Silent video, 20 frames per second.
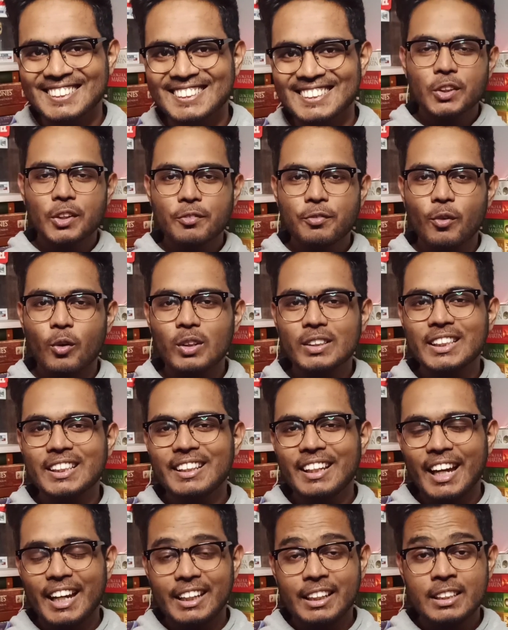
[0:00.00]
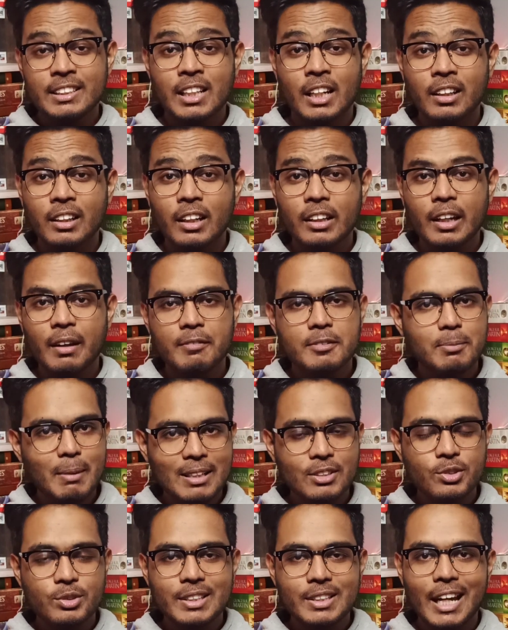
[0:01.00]
So the fourth in line is Hunger Games
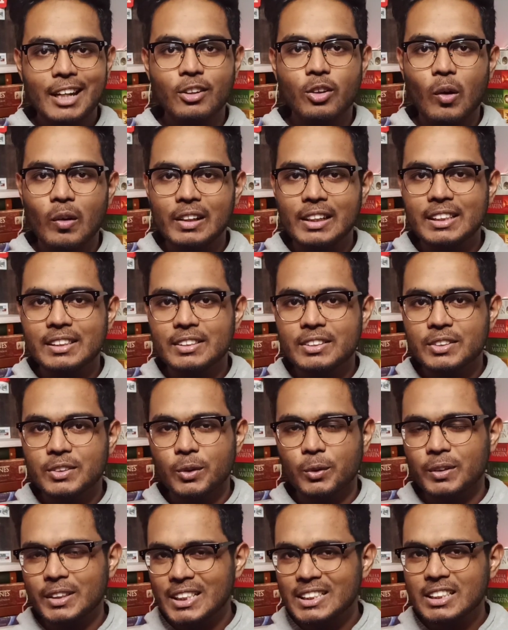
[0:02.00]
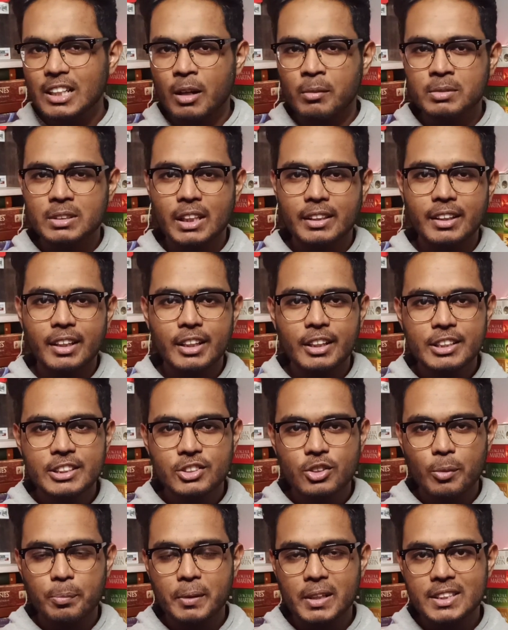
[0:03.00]
by Suzanne Collins. So this comes under
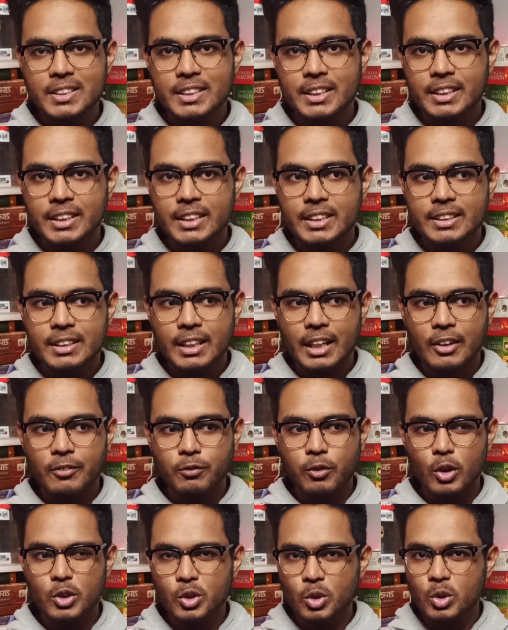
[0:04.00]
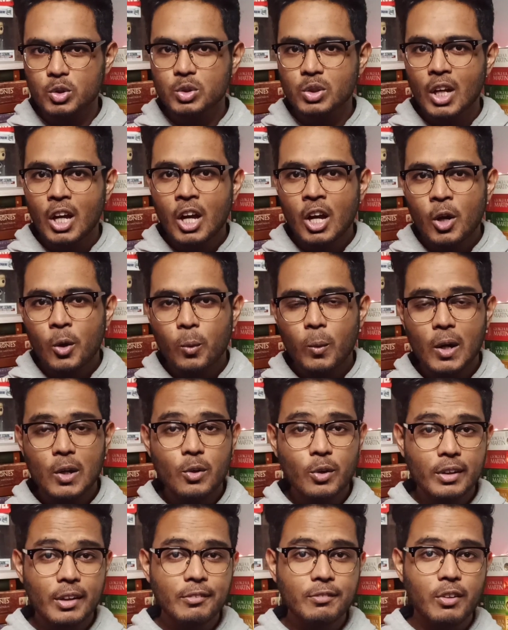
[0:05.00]
dystopian series, and for those who are
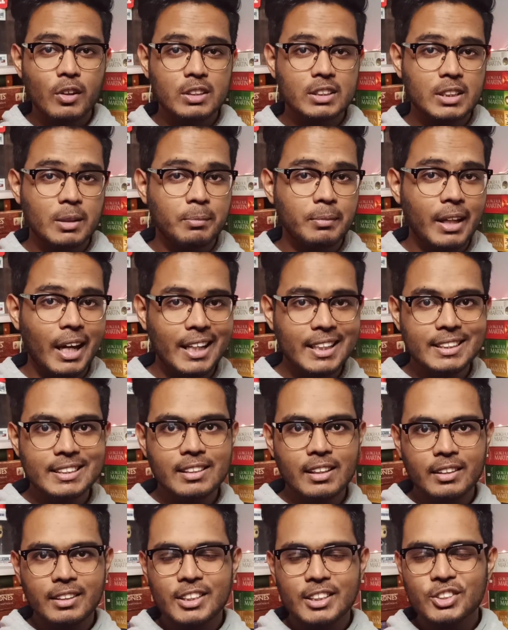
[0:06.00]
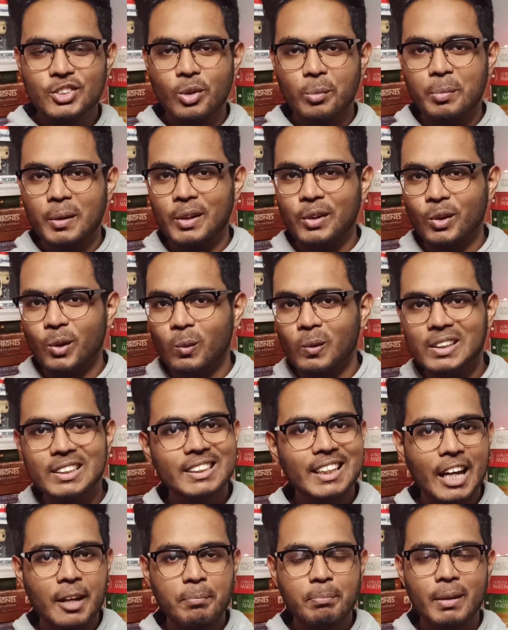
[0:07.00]
looking for some nice dystopian novels
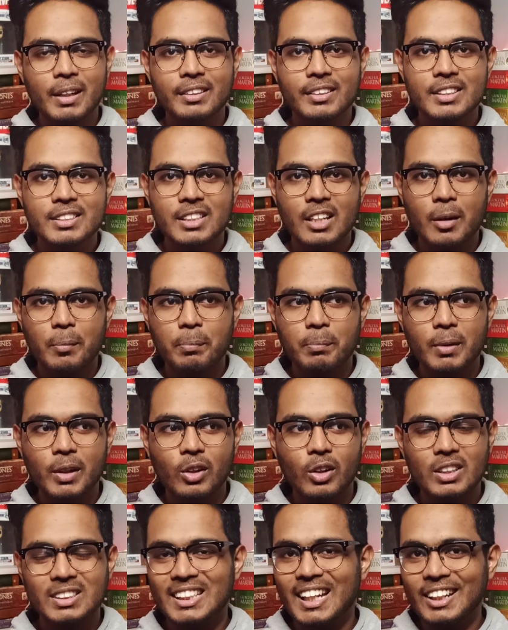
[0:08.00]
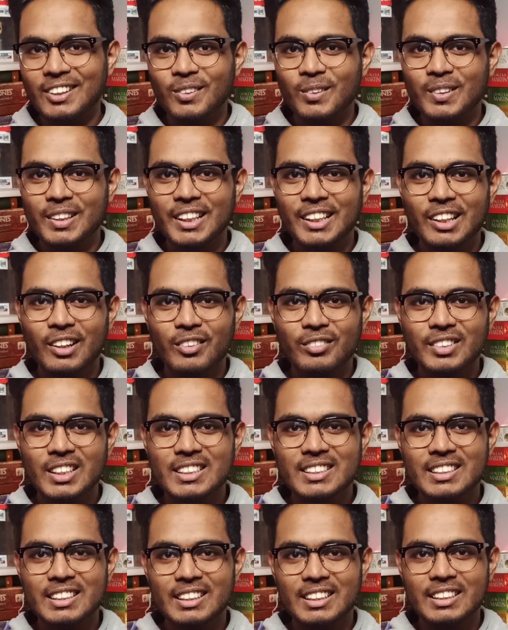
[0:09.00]
can pick this up, because I totally love
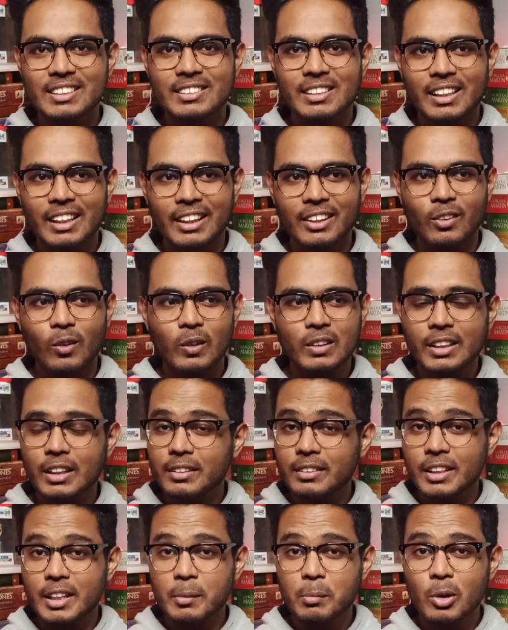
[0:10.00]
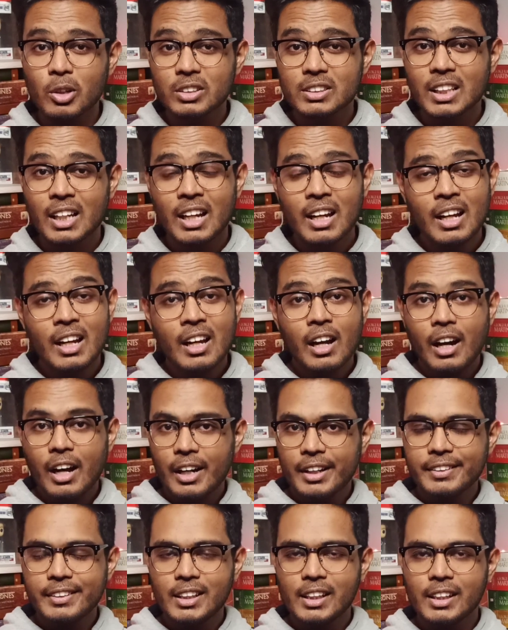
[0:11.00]
this series, and all the 3 books
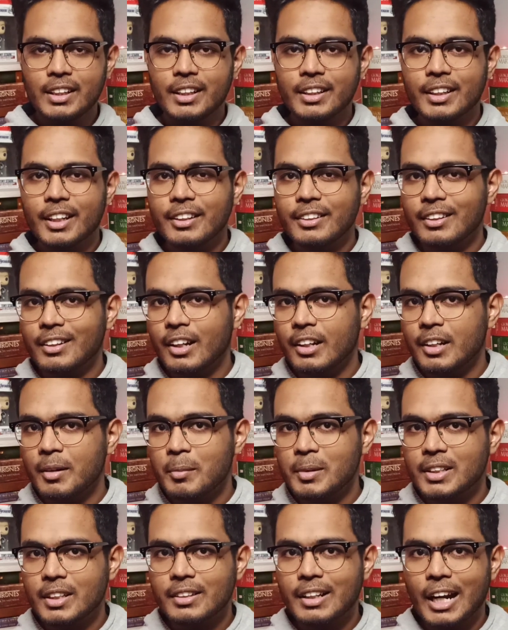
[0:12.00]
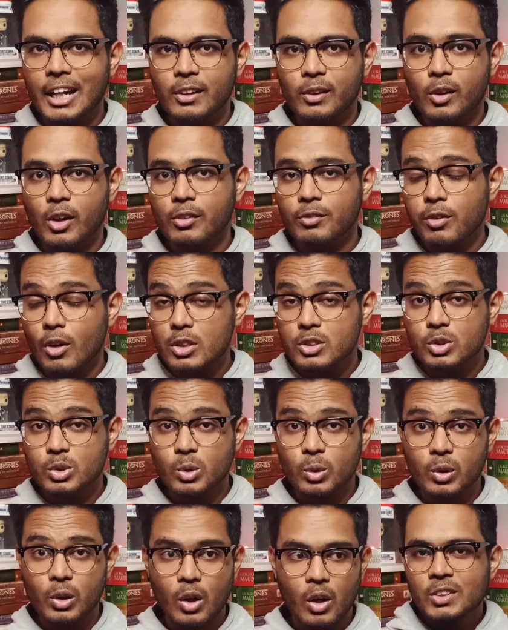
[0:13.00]
are there in Kindle Unlimited catalog for
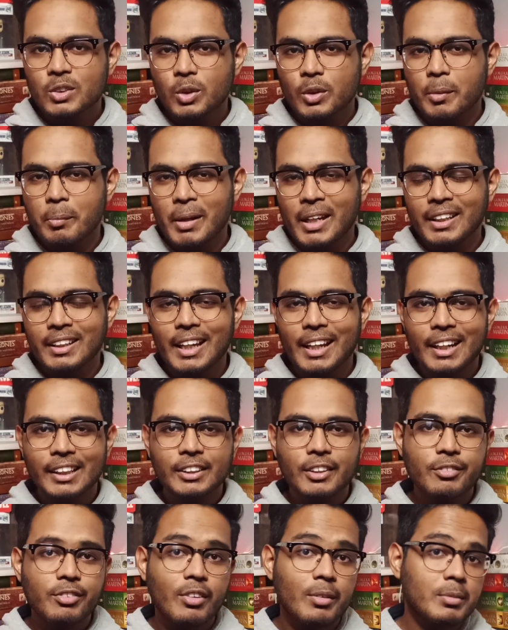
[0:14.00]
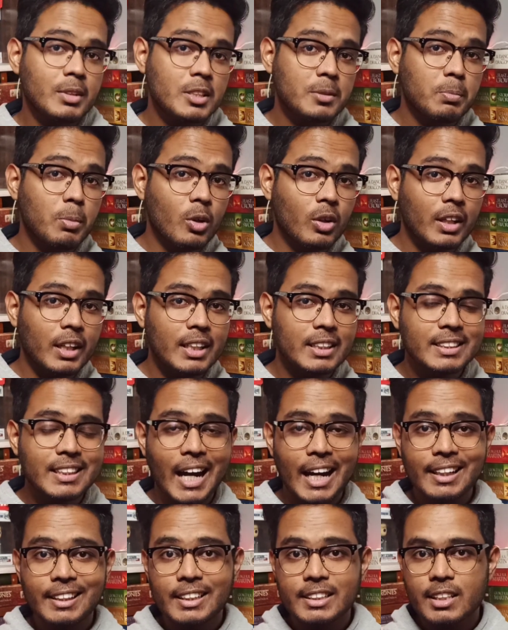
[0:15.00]
so long. So the main character from this book is
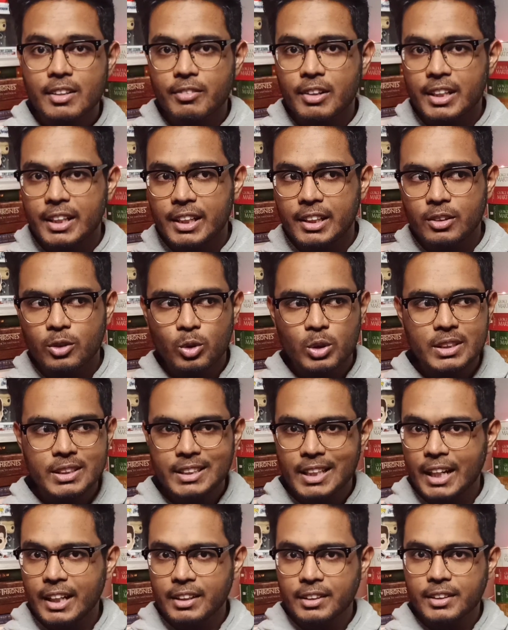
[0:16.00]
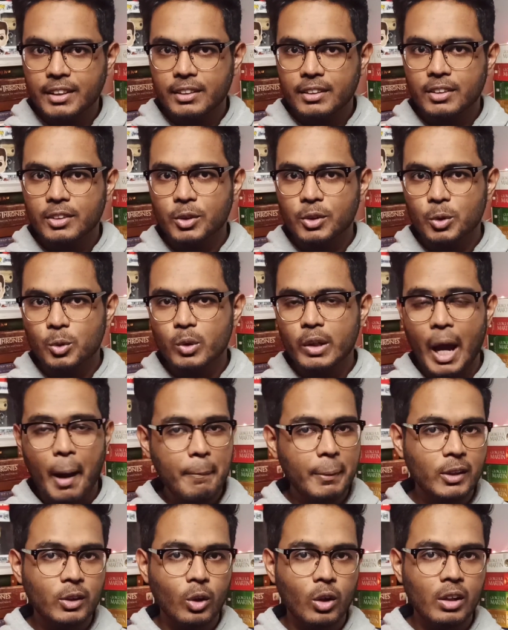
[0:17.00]
Katniss Everdeen, who is sent to
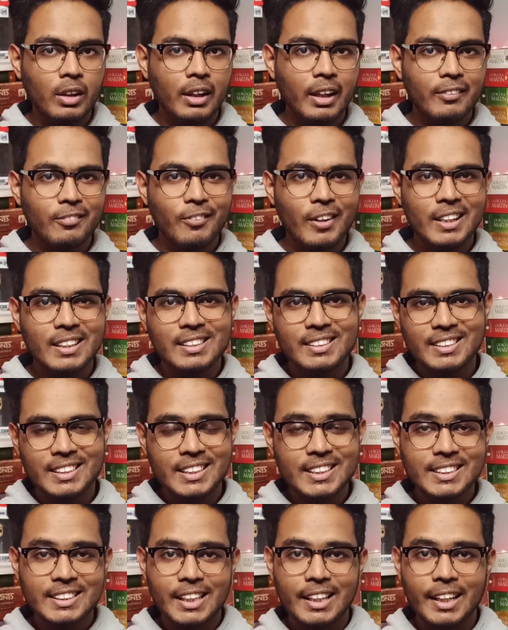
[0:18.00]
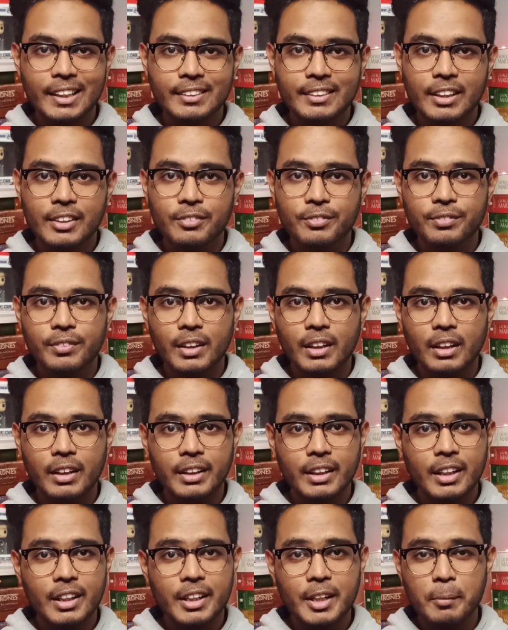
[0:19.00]
Capitol when she's selected
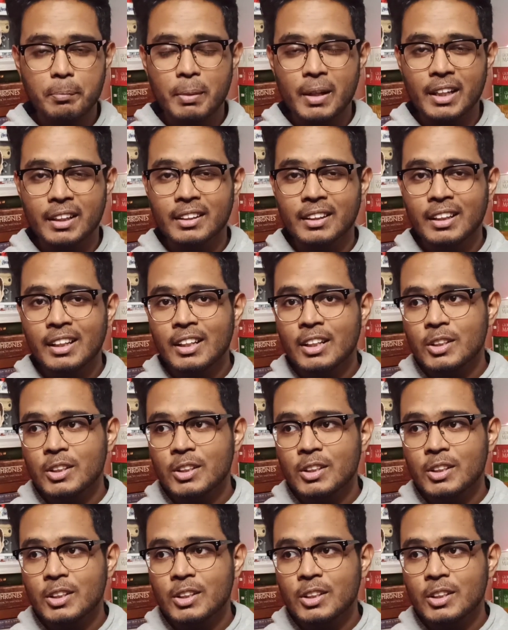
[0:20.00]
in a reaping.